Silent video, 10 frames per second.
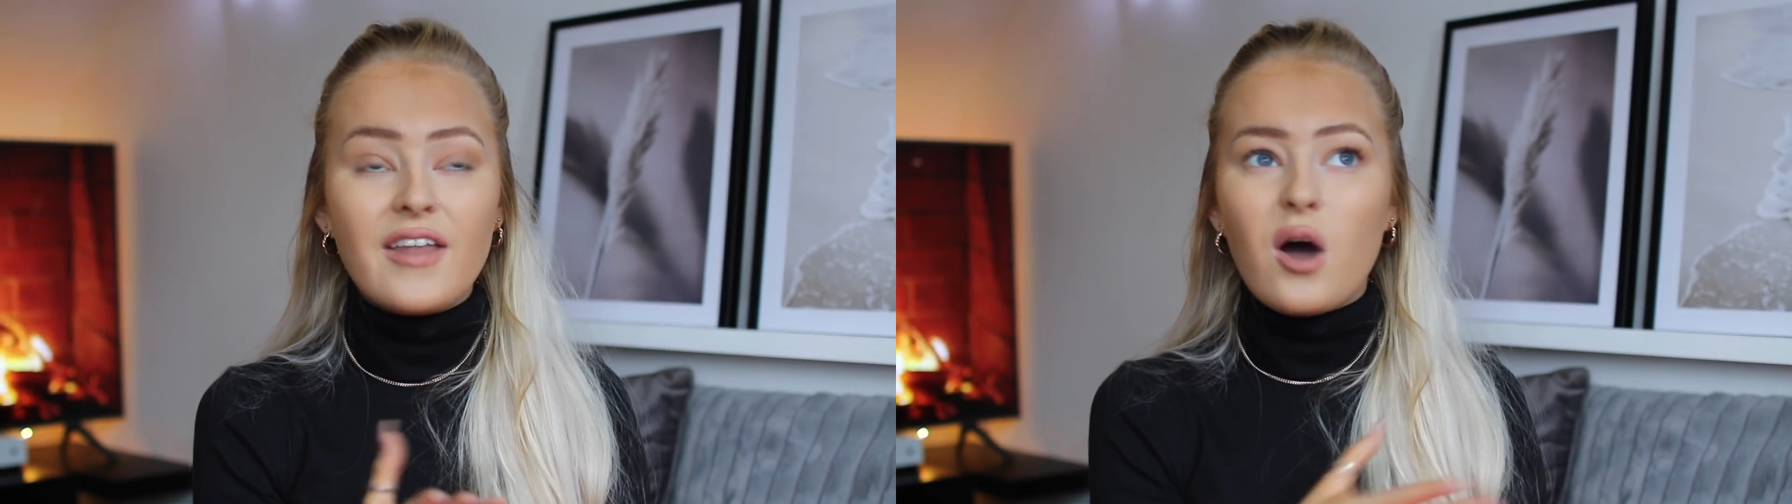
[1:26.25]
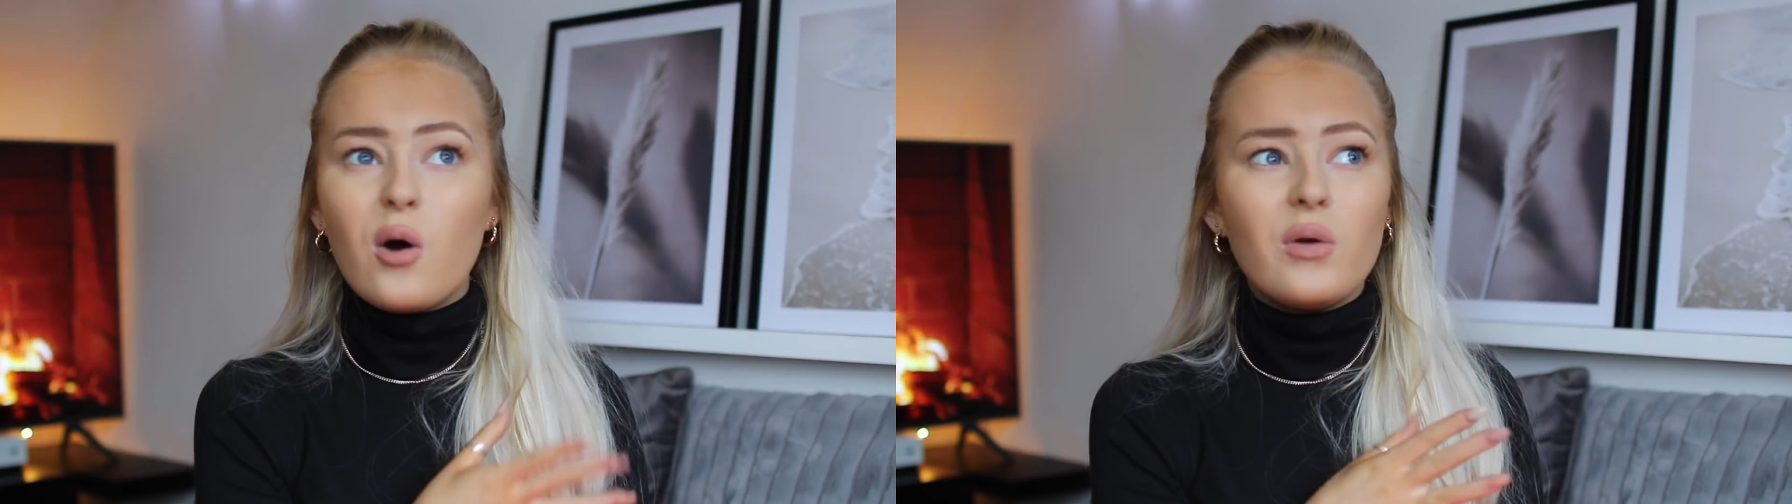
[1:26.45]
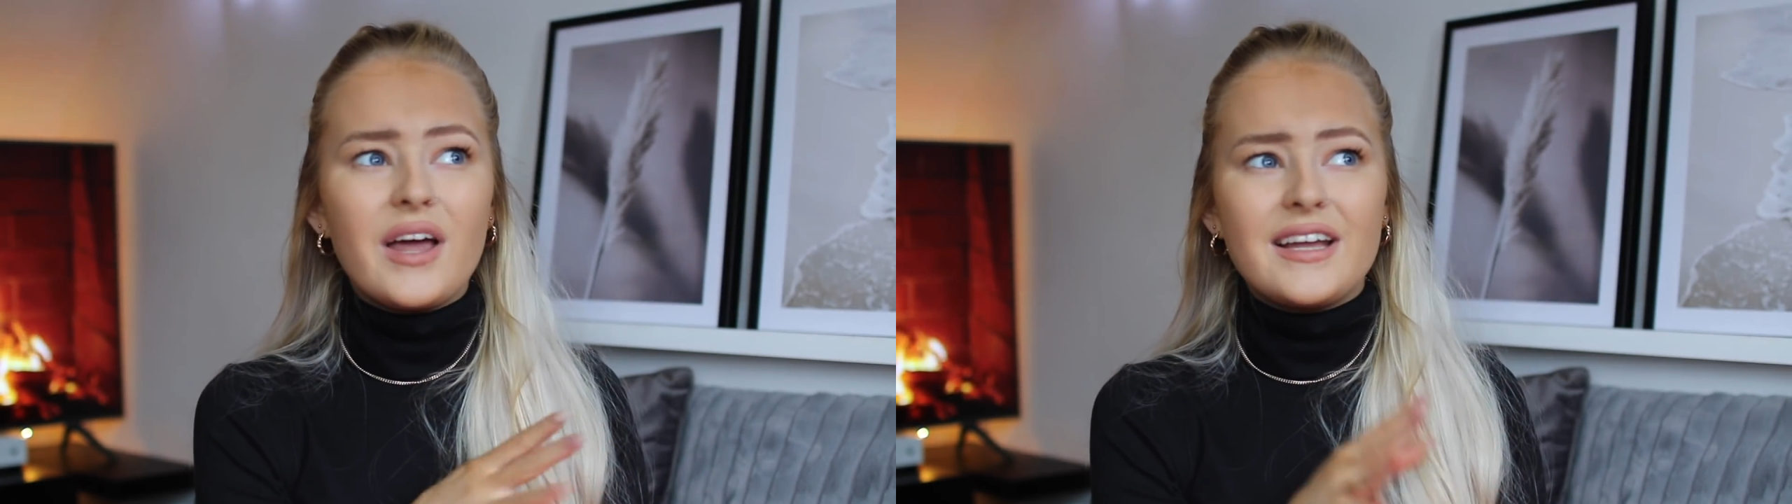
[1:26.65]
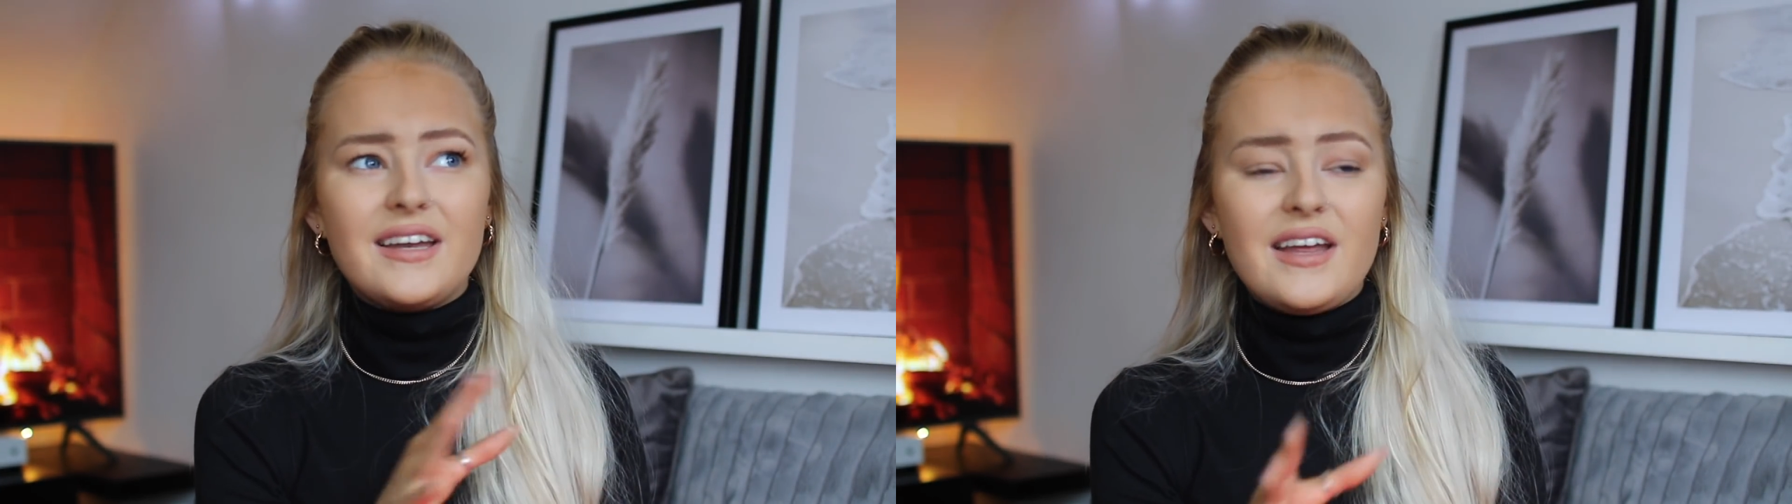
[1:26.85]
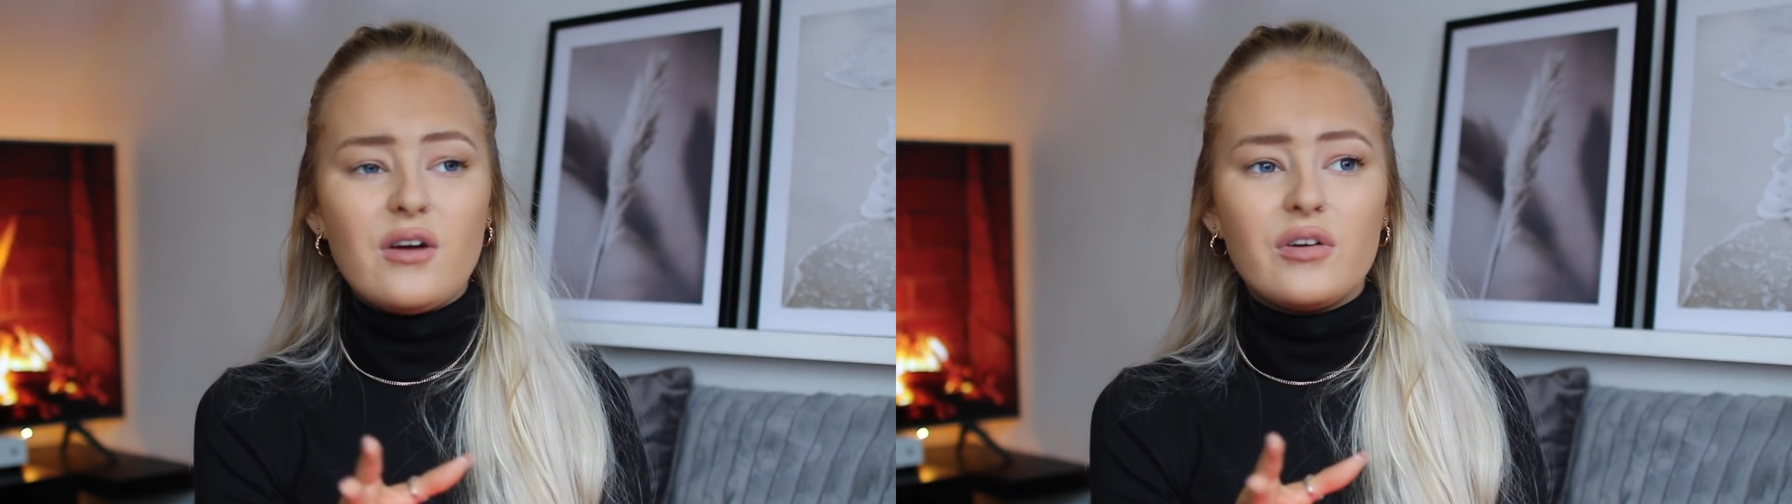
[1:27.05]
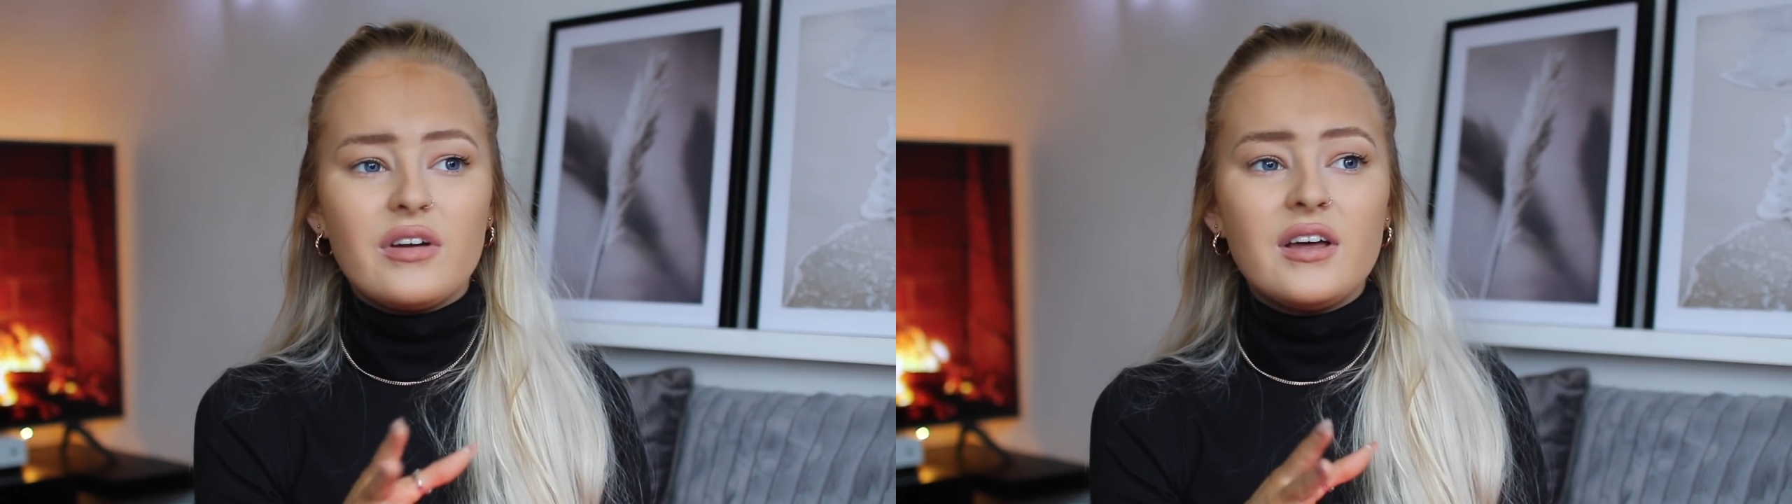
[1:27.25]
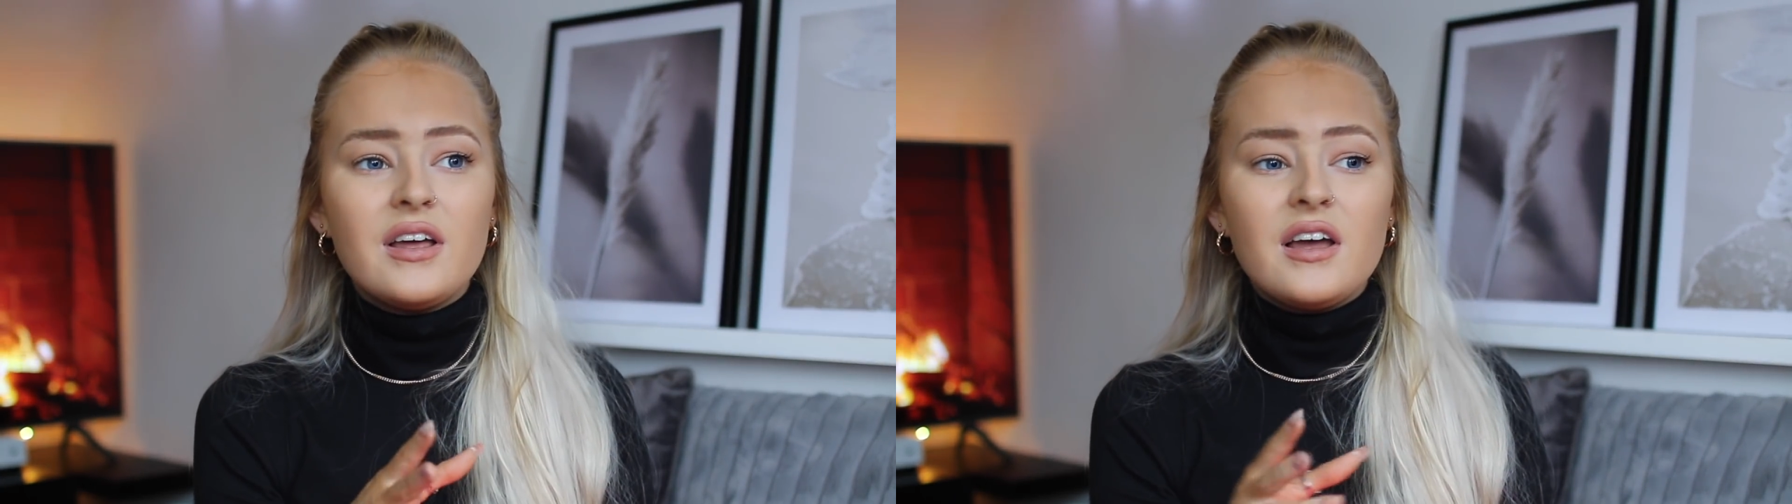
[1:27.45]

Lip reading: That whole like neon